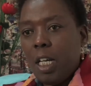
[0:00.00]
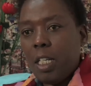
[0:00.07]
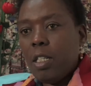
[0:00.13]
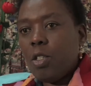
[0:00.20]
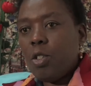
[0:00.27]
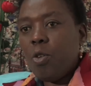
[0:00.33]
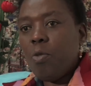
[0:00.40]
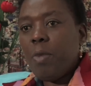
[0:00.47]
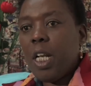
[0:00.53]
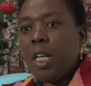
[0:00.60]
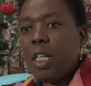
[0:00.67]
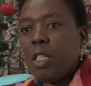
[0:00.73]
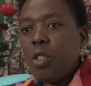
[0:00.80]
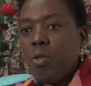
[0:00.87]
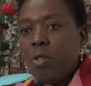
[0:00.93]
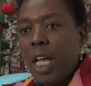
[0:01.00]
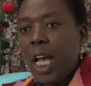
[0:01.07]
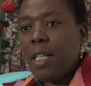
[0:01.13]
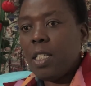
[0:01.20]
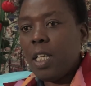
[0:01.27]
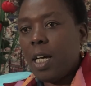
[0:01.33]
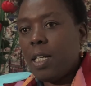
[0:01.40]
is human, that
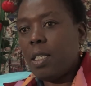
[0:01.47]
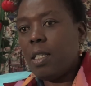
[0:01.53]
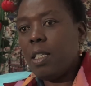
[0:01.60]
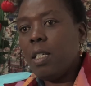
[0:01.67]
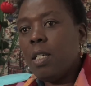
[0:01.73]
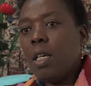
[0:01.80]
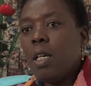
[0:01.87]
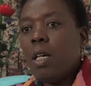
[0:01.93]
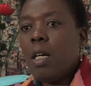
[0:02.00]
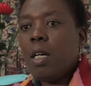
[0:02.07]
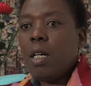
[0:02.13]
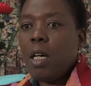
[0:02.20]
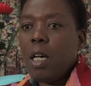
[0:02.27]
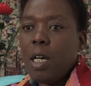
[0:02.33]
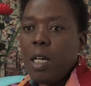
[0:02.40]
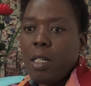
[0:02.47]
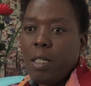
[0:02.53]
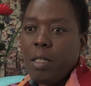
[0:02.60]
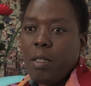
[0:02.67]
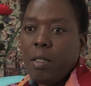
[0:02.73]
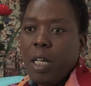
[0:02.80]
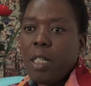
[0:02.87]
unites us
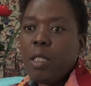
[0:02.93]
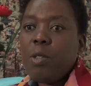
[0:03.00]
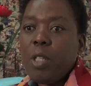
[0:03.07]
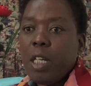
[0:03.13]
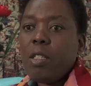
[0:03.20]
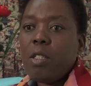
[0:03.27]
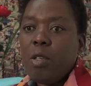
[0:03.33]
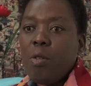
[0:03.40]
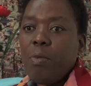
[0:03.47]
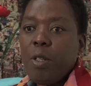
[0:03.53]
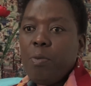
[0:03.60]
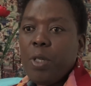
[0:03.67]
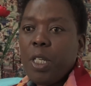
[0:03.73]
as human